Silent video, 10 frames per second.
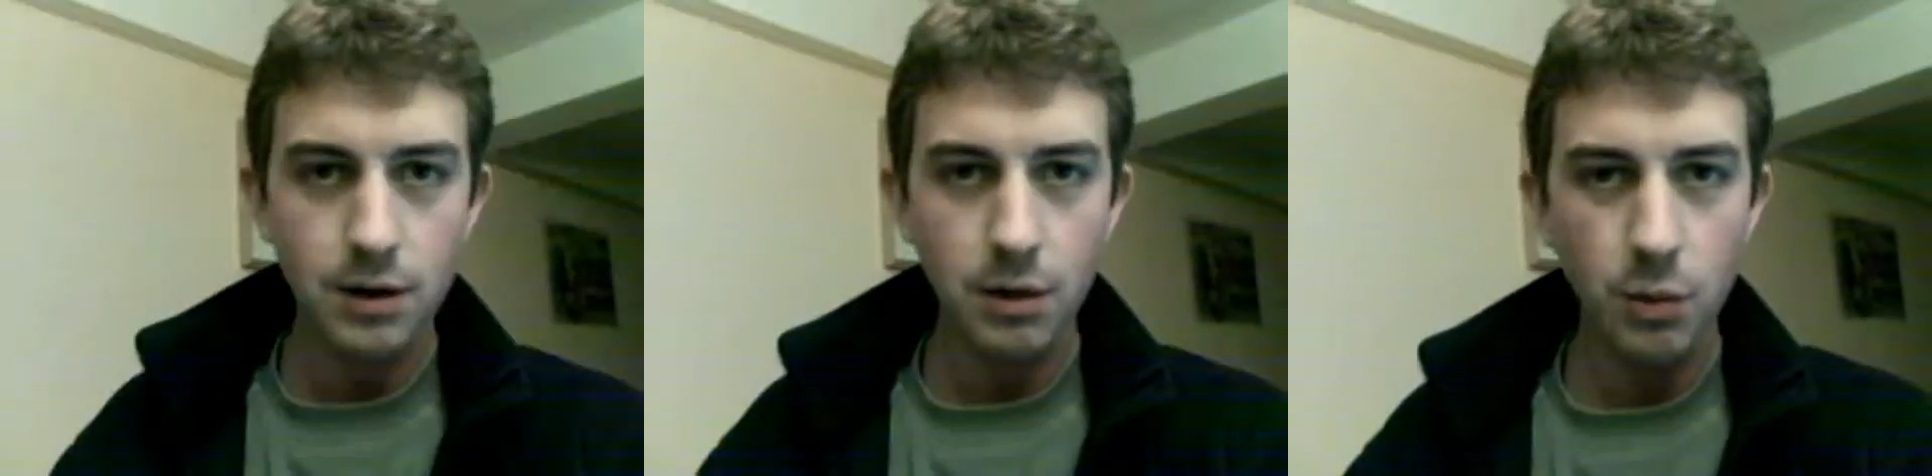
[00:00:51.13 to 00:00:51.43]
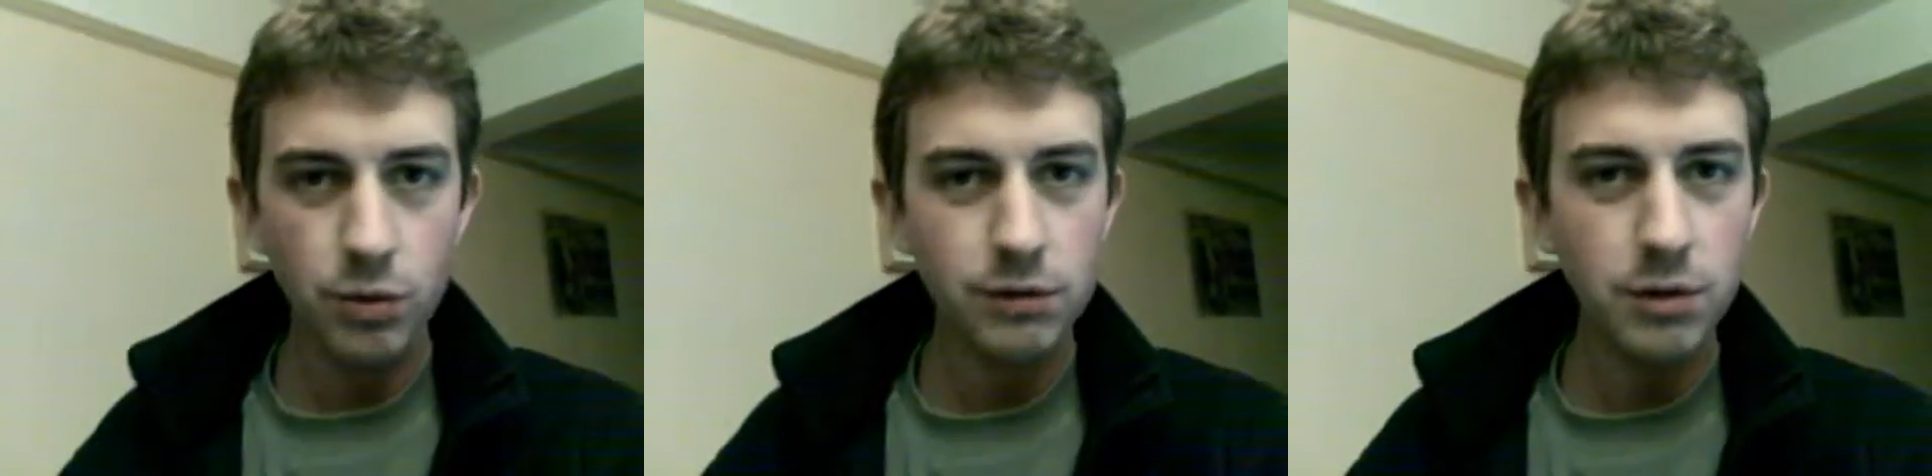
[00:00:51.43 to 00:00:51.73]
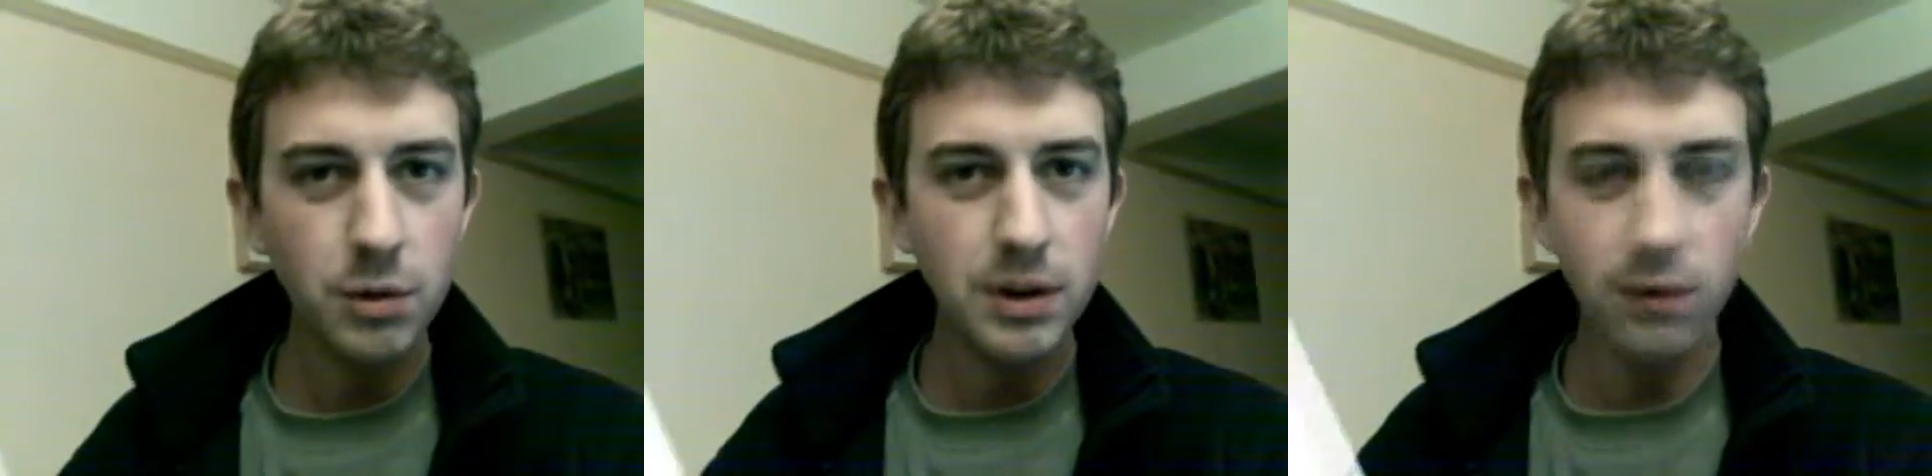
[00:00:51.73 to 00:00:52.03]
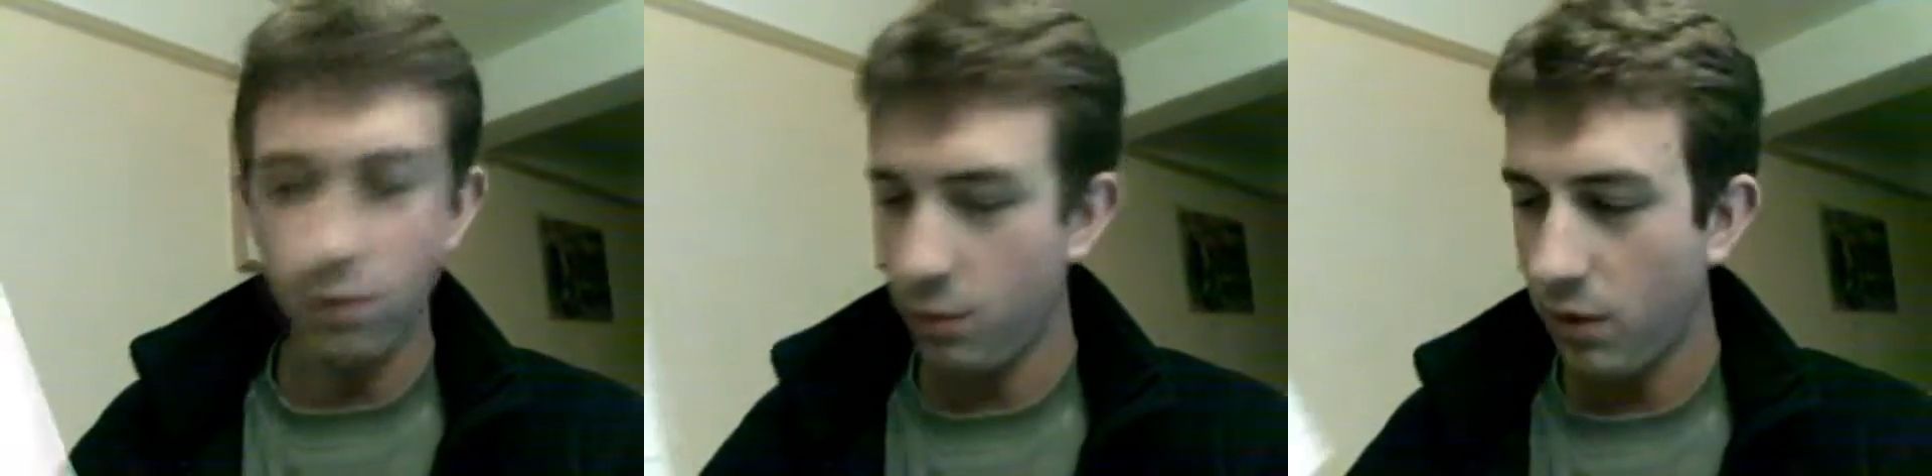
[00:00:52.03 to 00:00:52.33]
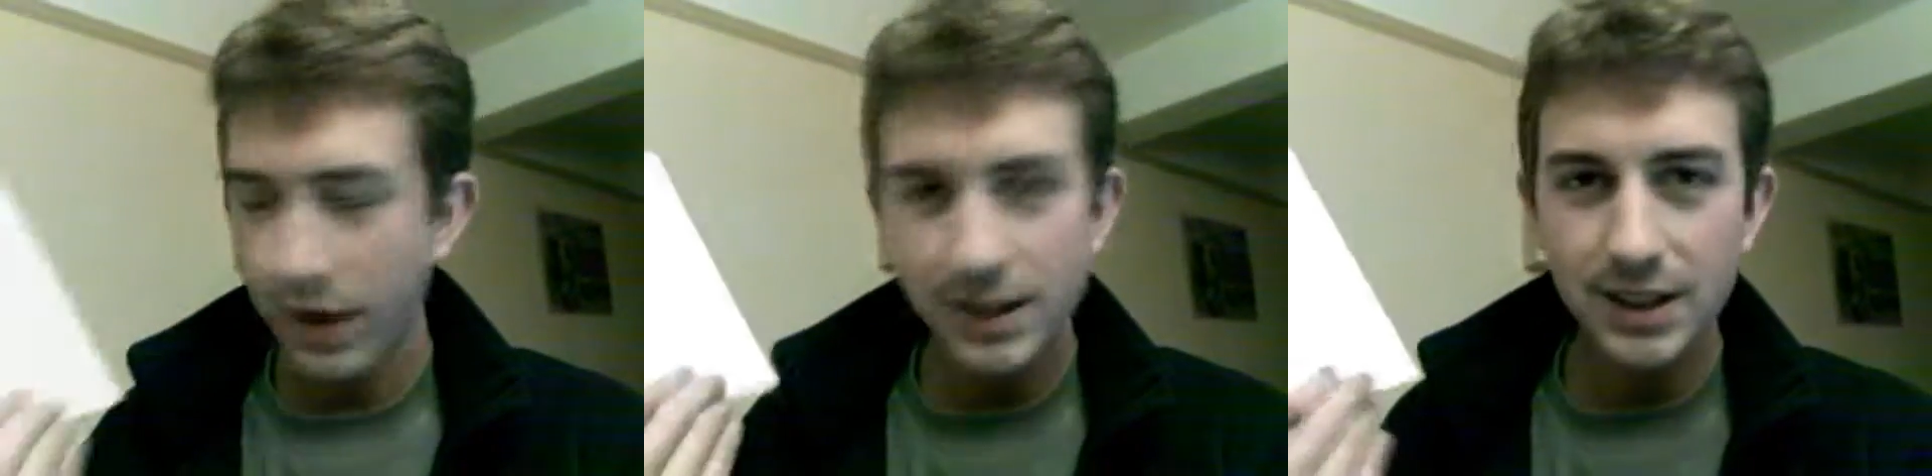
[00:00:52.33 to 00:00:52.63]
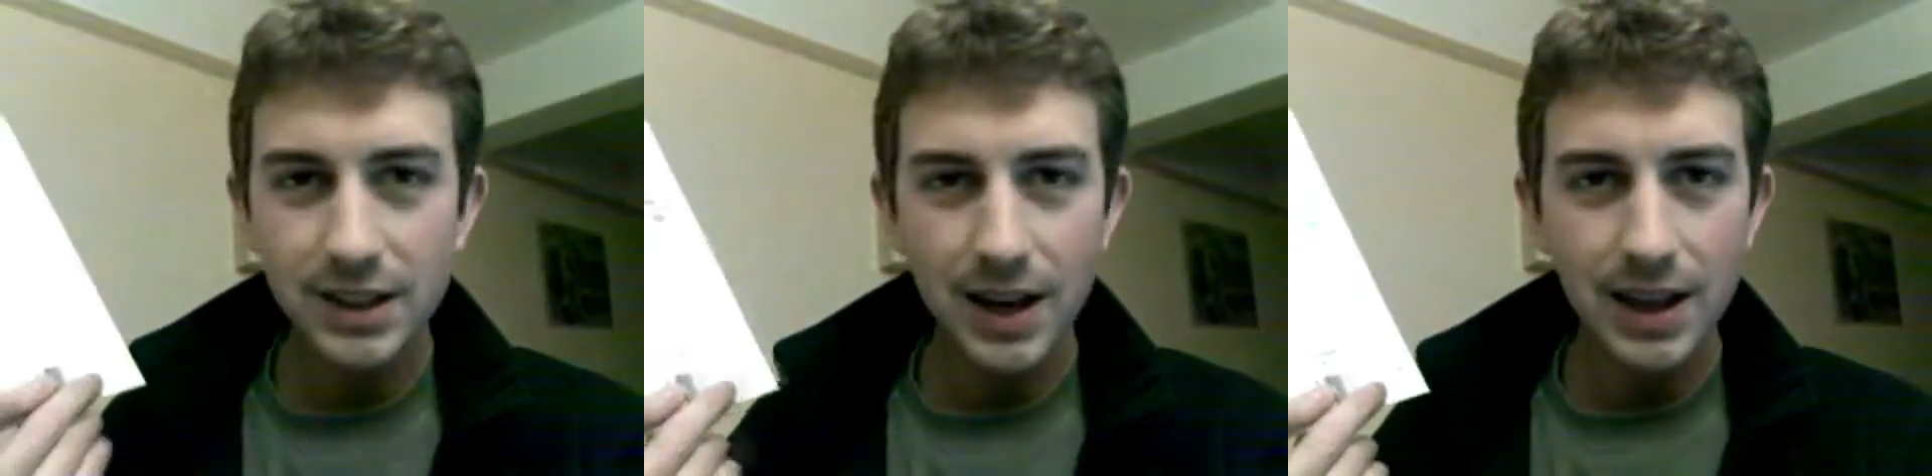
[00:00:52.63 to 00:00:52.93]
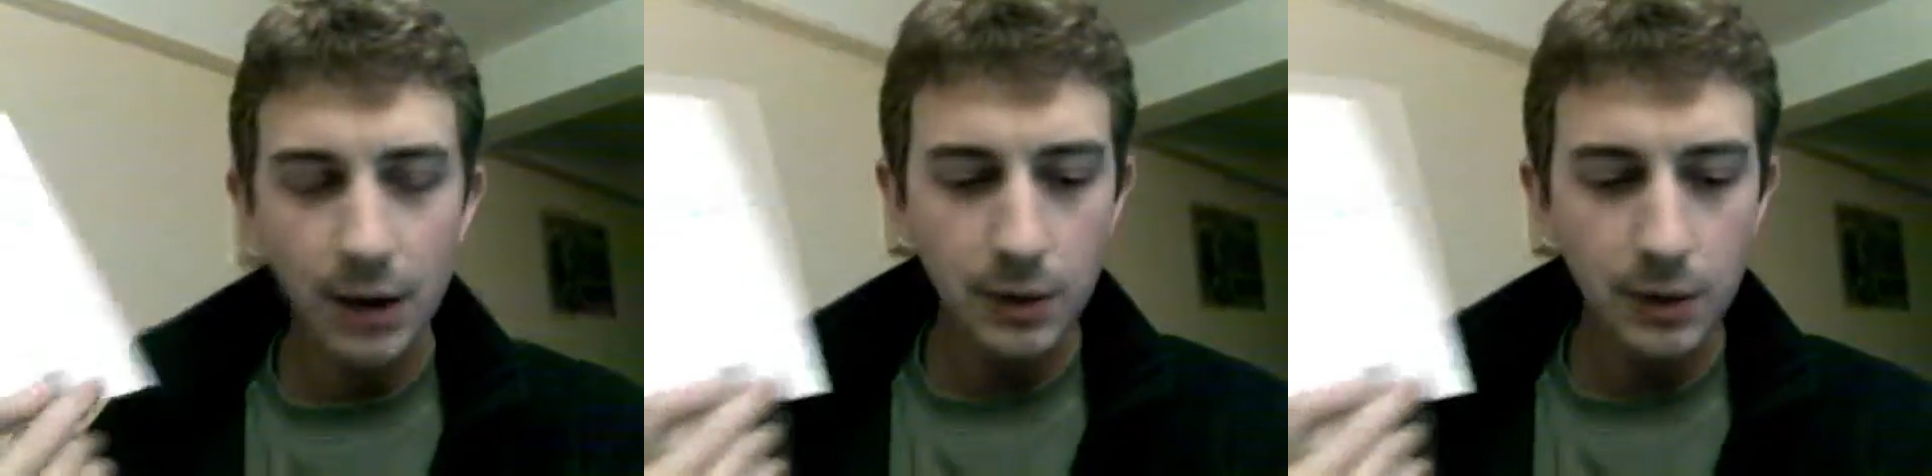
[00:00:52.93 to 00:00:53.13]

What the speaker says: I mean, what's wrong with everyone? Why does it say that